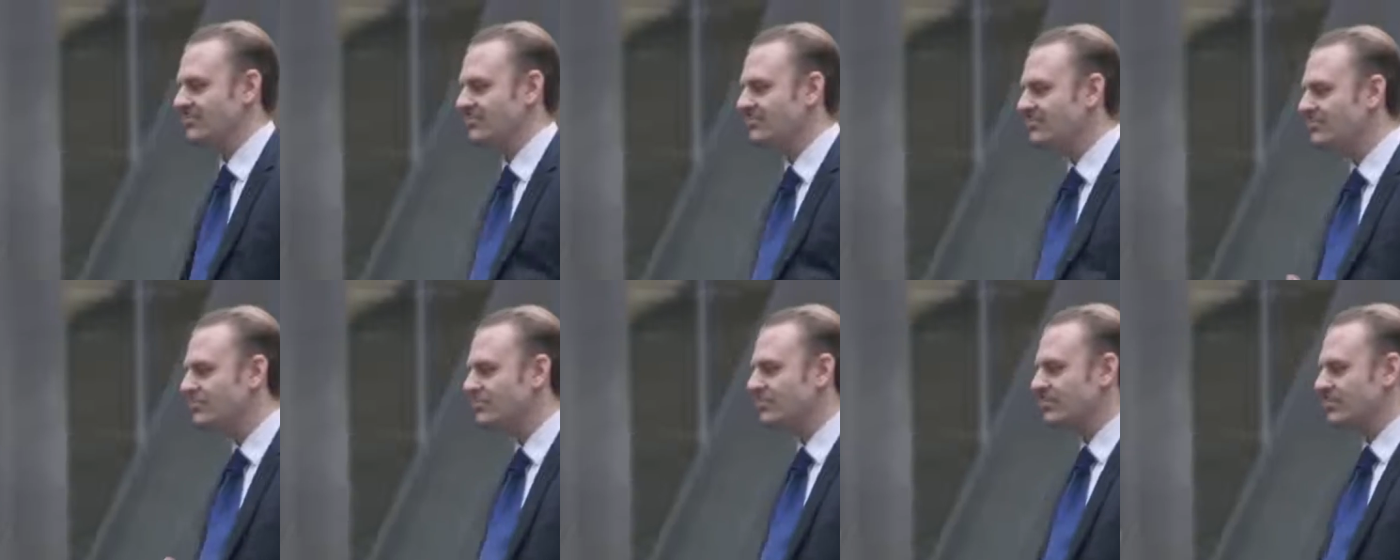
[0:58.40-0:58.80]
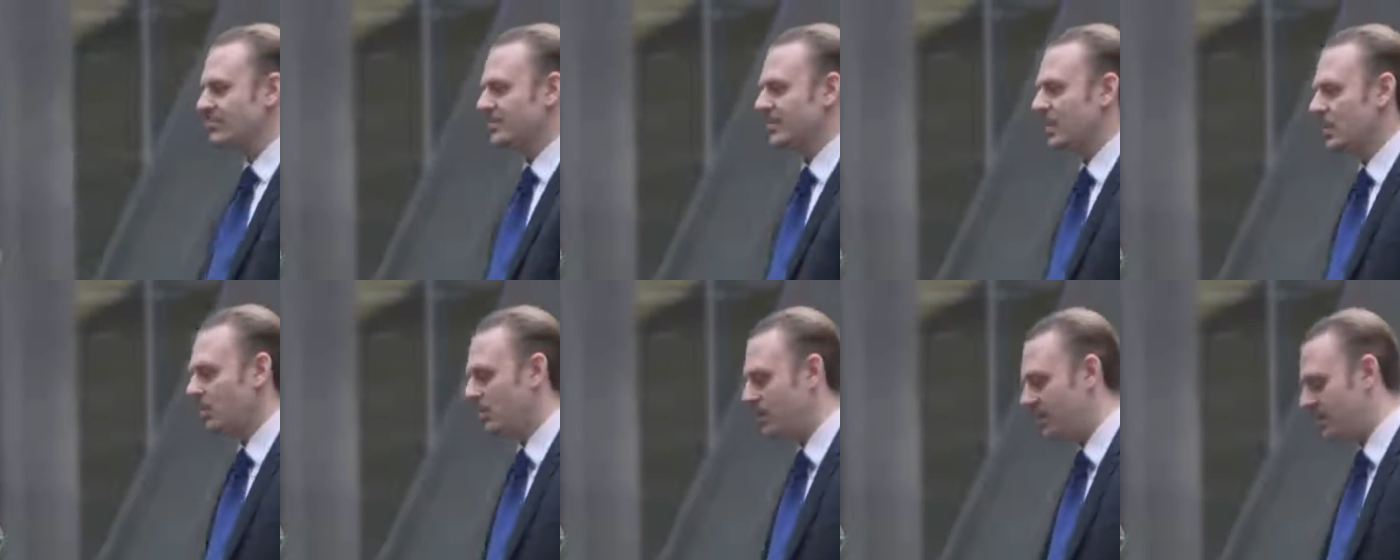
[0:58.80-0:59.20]
One
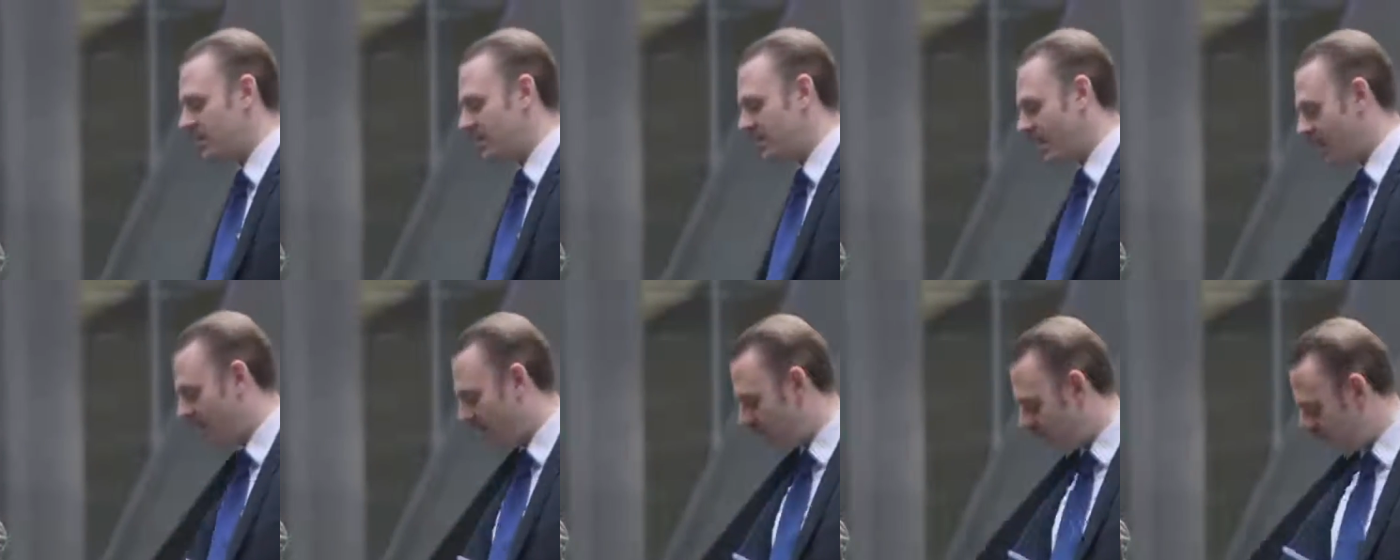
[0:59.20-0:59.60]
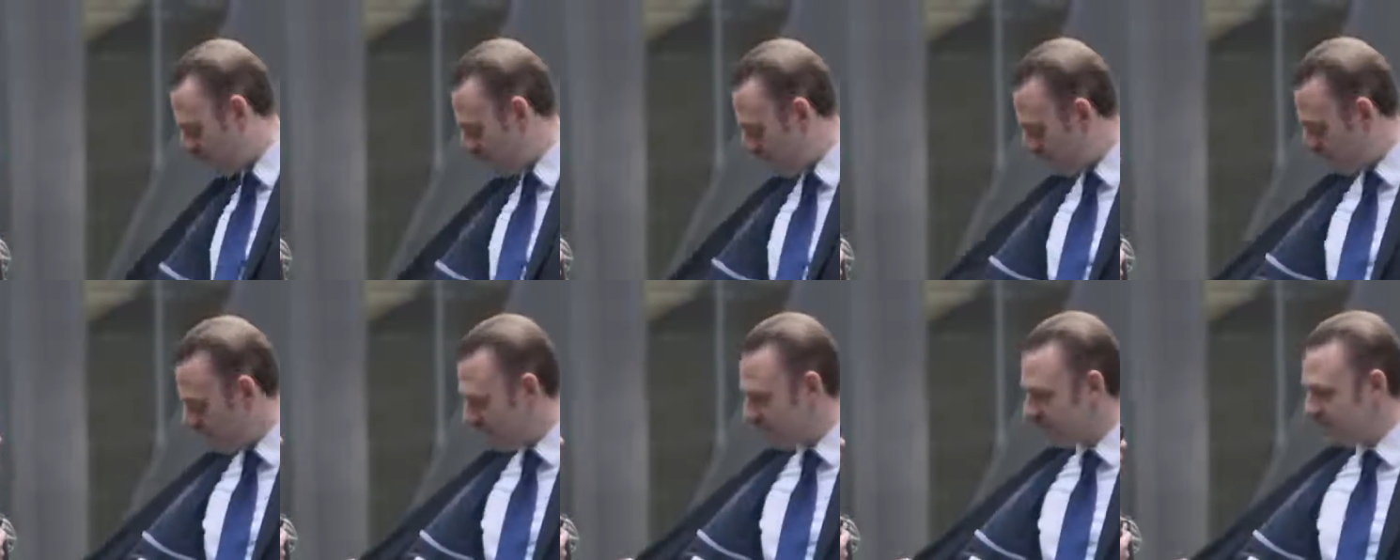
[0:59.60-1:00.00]
law he cannot
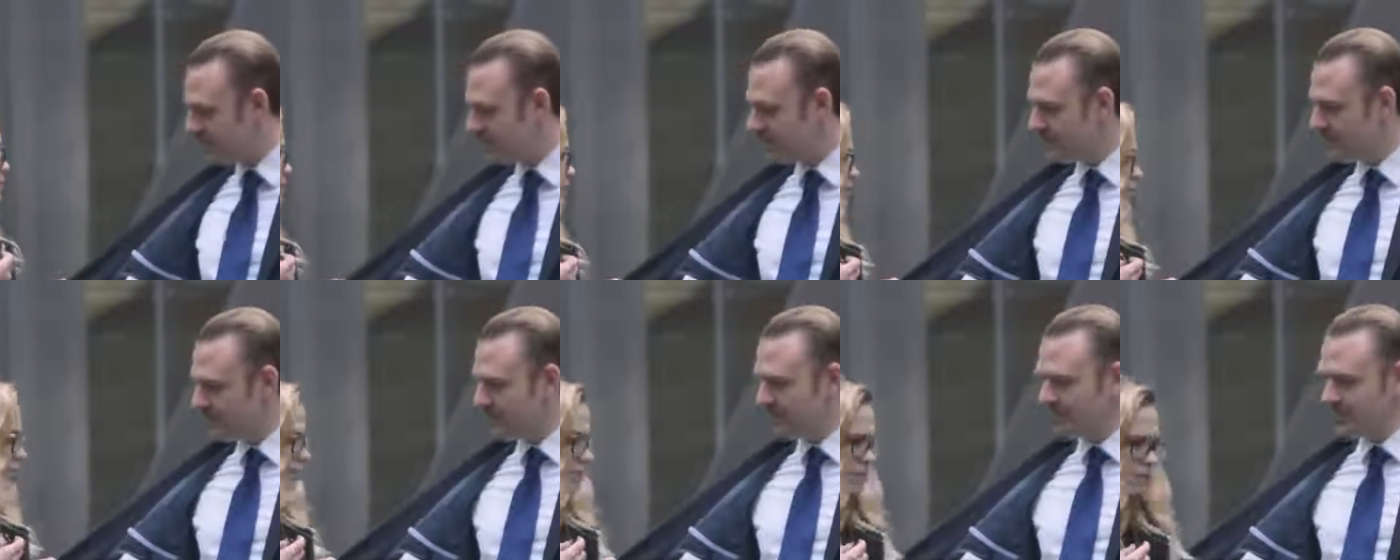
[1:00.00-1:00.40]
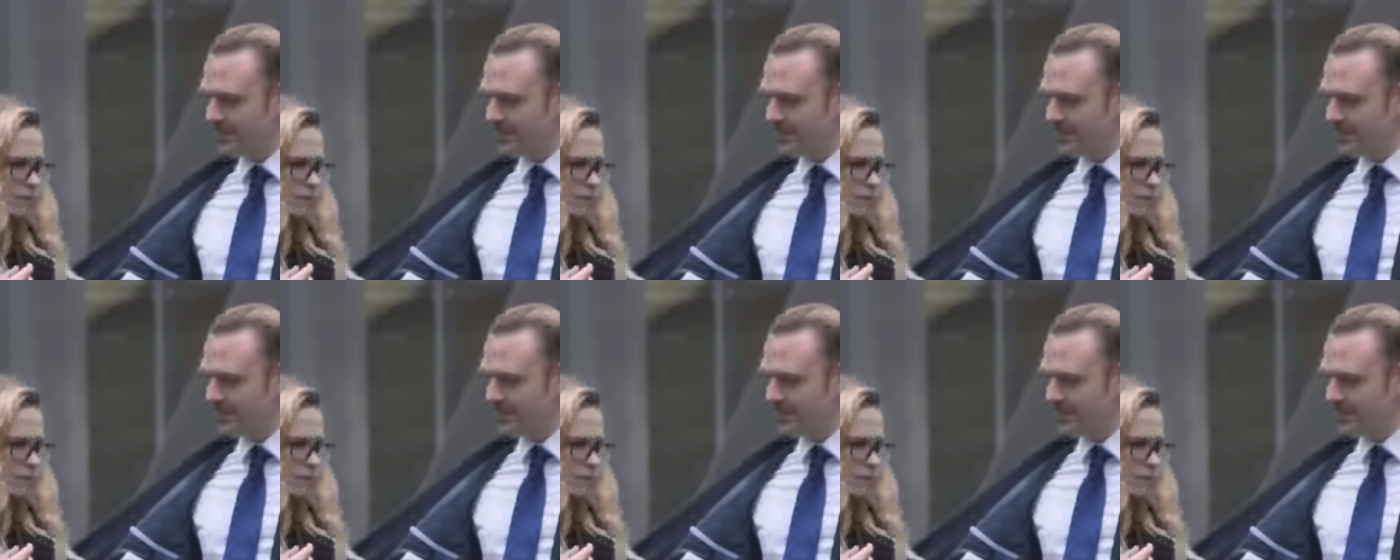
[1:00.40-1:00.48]
ignore is